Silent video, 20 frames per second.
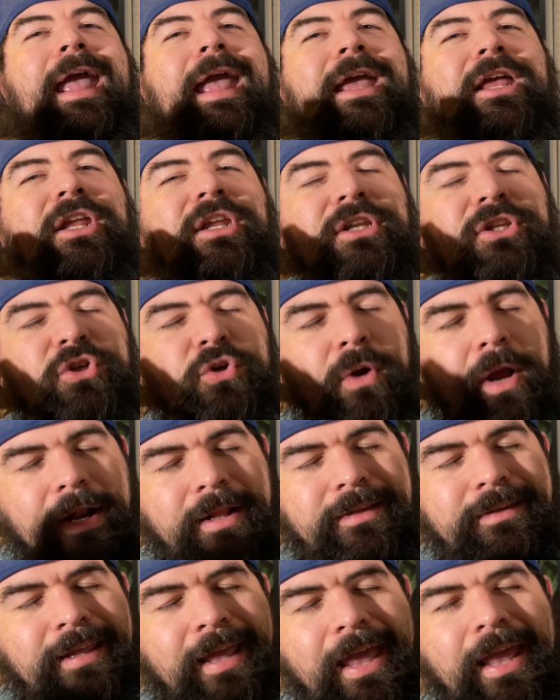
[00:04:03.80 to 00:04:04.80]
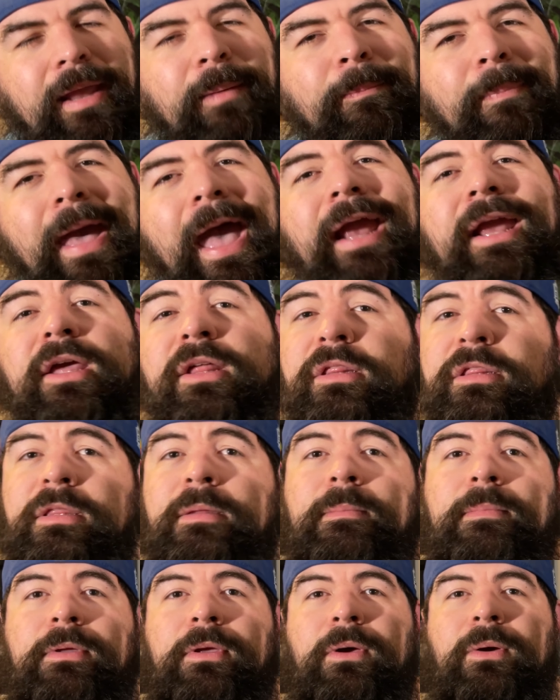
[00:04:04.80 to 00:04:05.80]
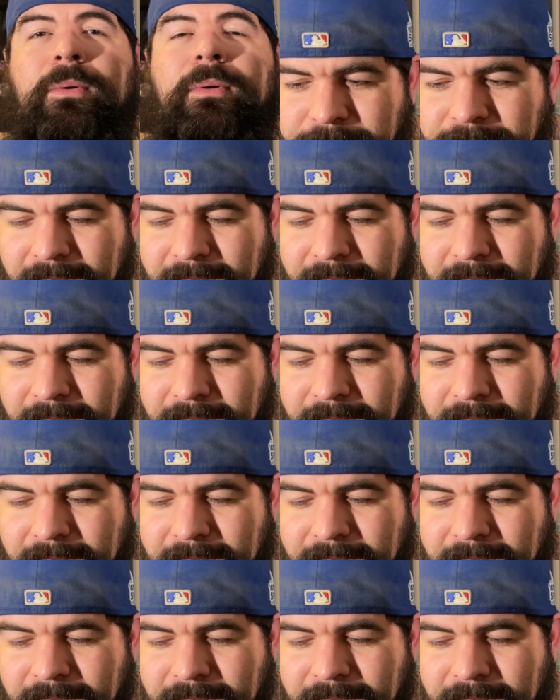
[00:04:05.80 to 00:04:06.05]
and try to take back his symbiote.